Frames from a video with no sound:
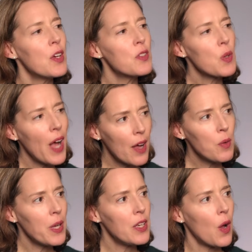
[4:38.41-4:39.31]
So how do
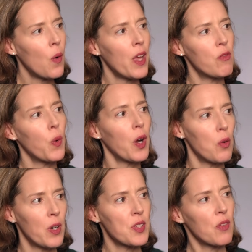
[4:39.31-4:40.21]
we know if we're at
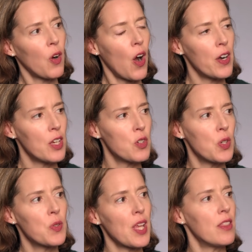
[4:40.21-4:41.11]
risk for heart
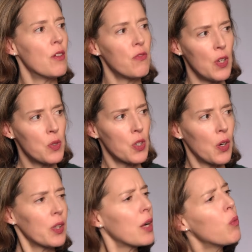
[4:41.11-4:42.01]
issues in the
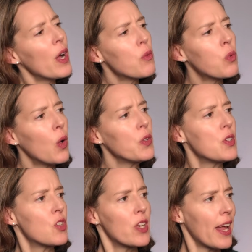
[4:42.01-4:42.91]
future? Like, what role do
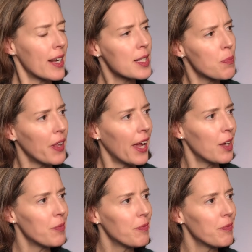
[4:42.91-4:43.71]
genetics play?